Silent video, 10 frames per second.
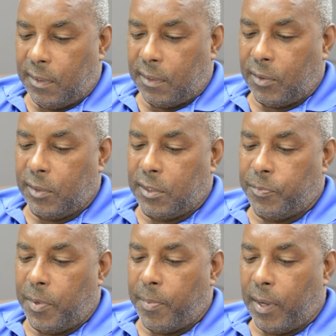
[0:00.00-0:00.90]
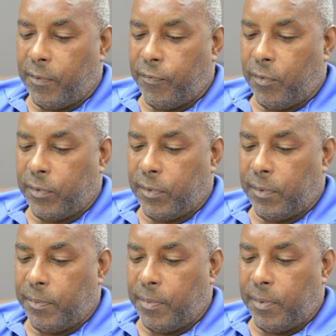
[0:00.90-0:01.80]
Collis has been back and forth
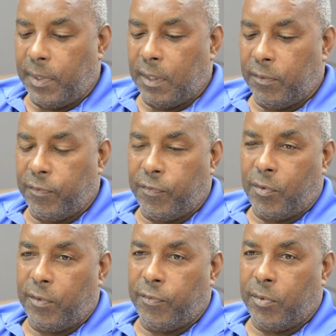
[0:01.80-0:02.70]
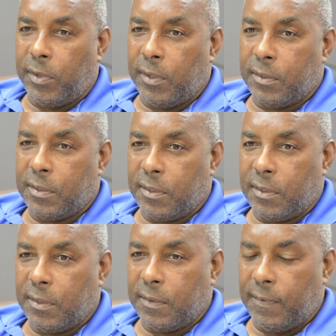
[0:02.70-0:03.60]
to England for 44 years,
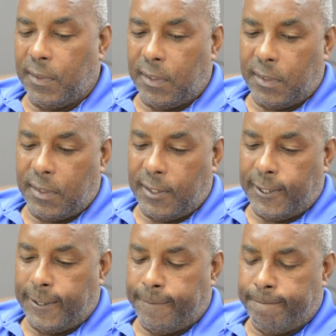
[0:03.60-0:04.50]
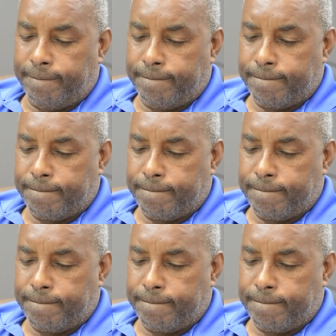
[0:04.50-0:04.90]
right? Um,